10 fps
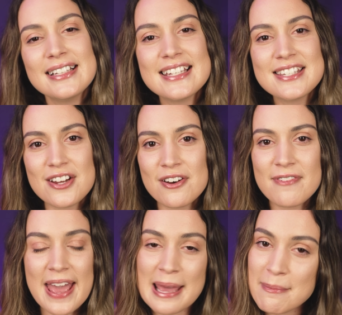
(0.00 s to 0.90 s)
list
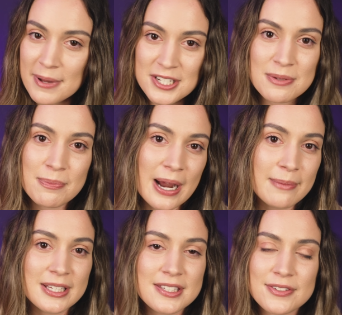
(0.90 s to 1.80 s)
of eight budget
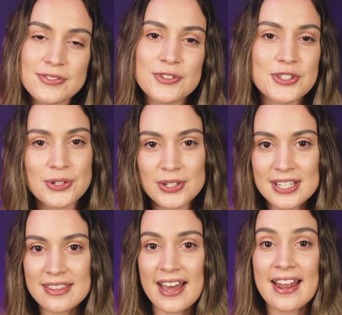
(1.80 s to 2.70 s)
prime lenses for
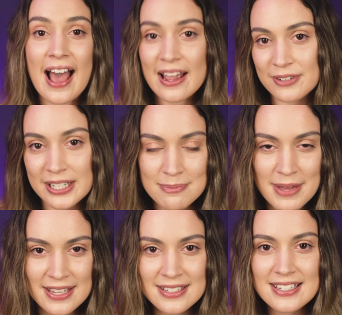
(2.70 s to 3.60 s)
Sony that I
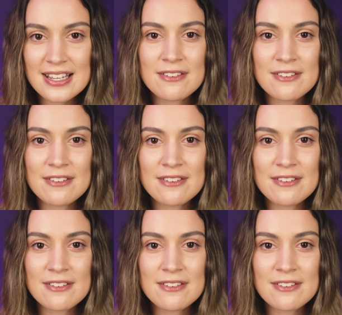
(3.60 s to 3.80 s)
recommend.